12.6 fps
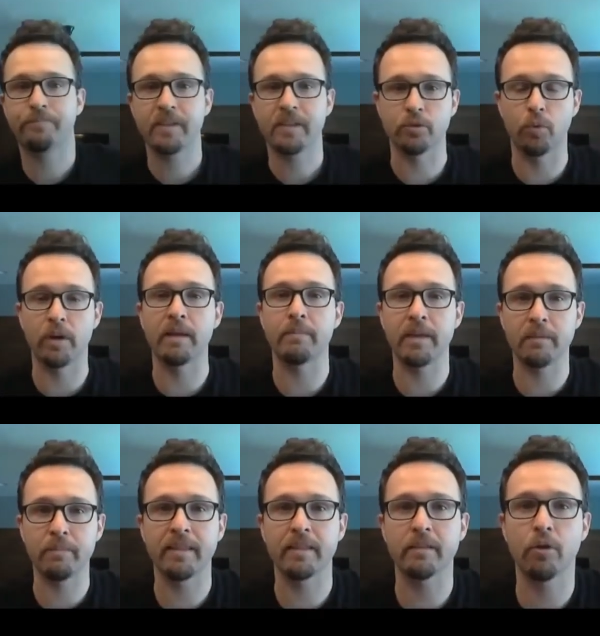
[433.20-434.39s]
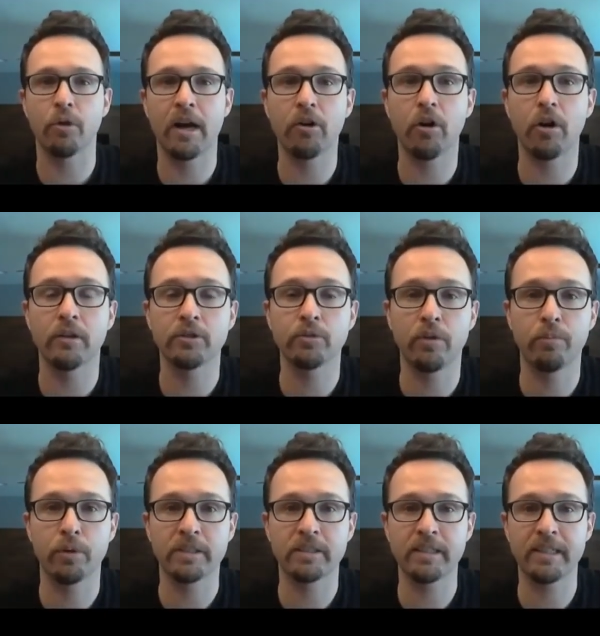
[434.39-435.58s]
So what I mean by the lower alcohol at
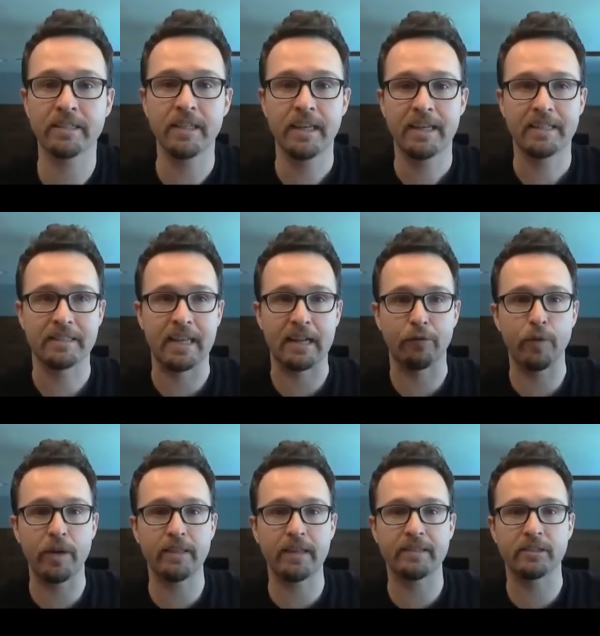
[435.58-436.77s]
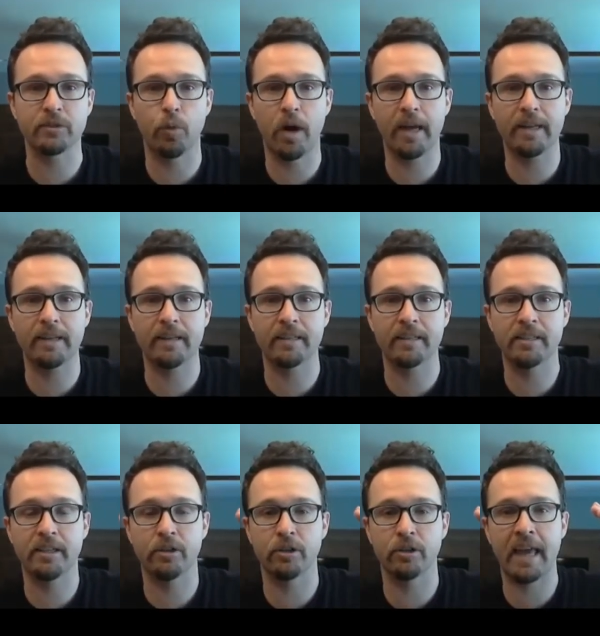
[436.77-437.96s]
12.6 is that if we let this wine
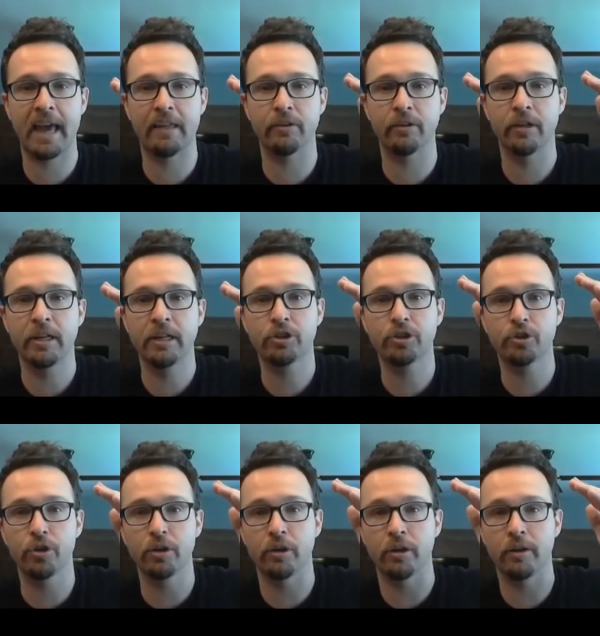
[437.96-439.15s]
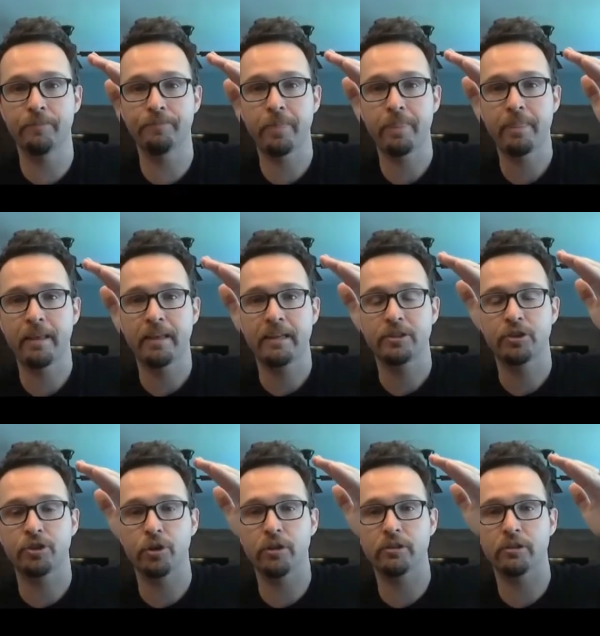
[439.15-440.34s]
continue to gather sugar,
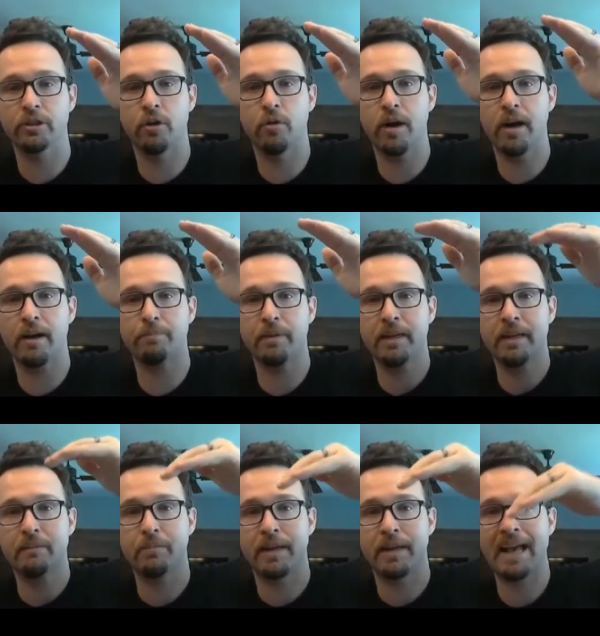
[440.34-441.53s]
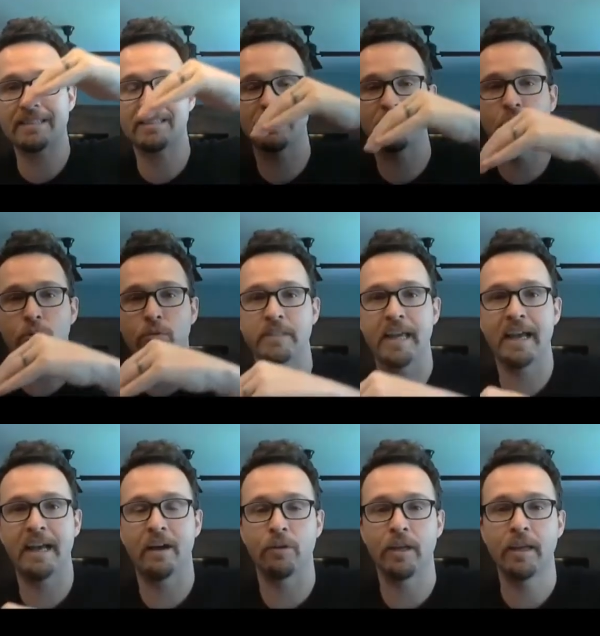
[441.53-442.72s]
sugars go up, but acids go
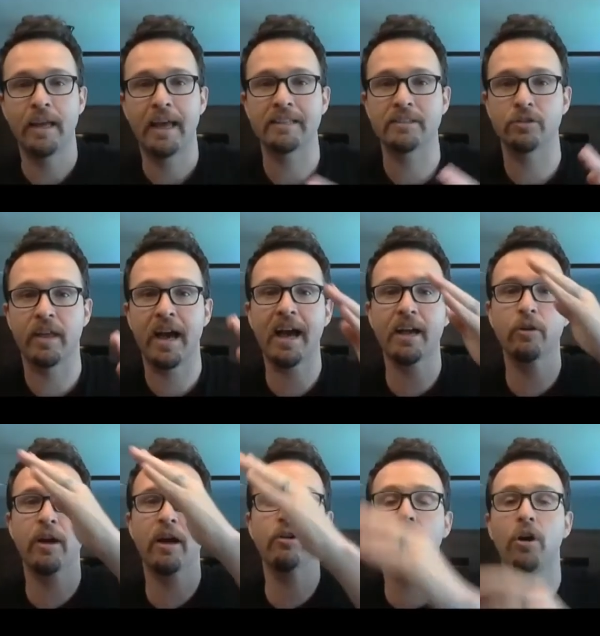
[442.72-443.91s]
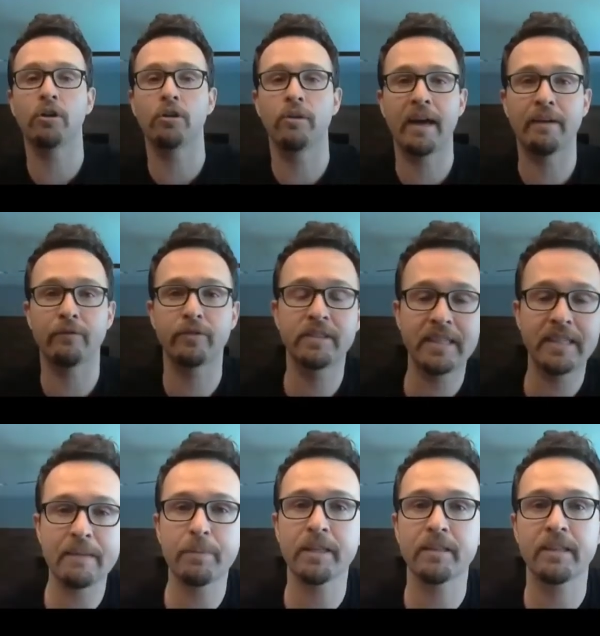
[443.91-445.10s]
down. And so the higher alcohol you have,
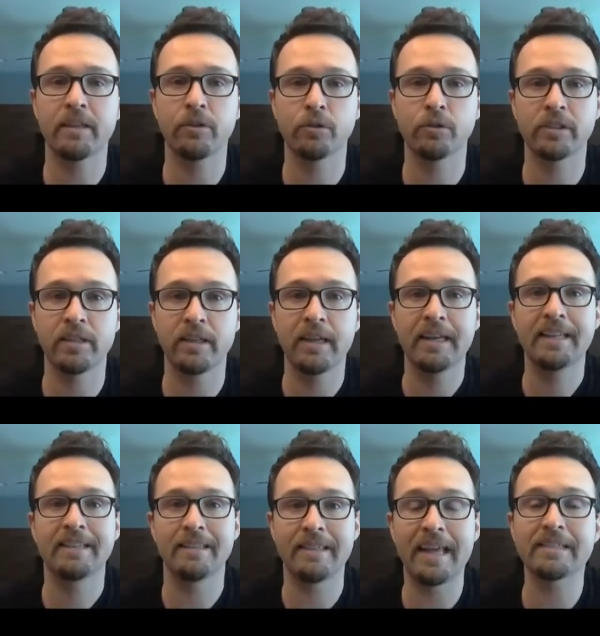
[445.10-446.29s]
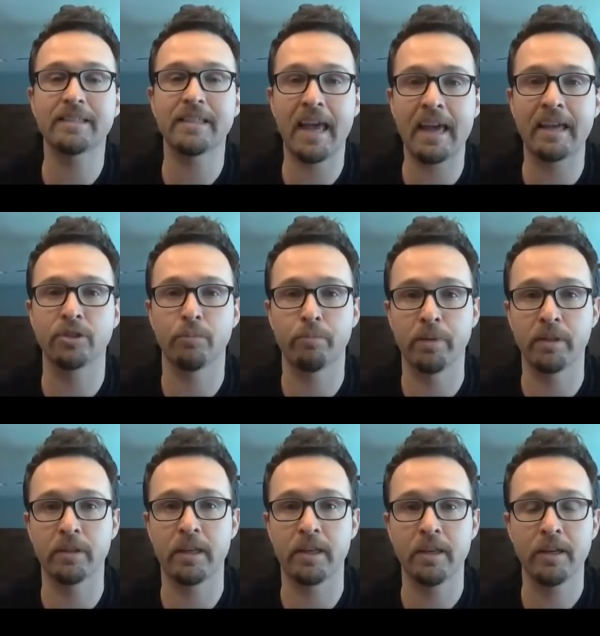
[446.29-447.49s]
typically you'll see less
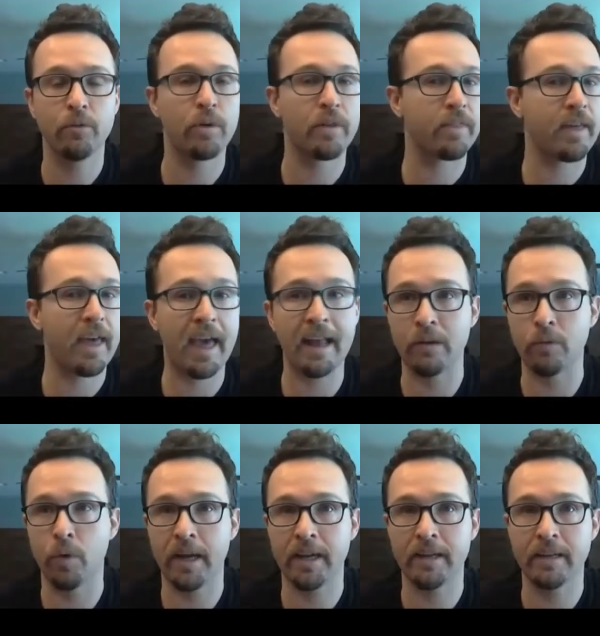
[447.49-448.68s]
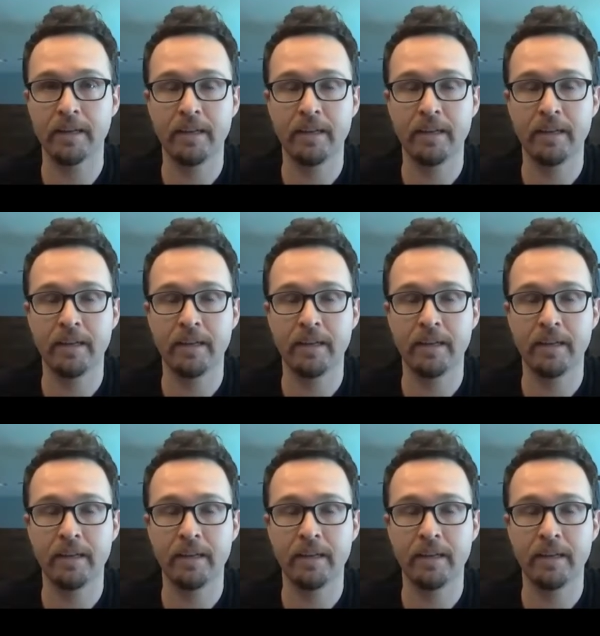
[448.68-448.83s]
ageability with any wine.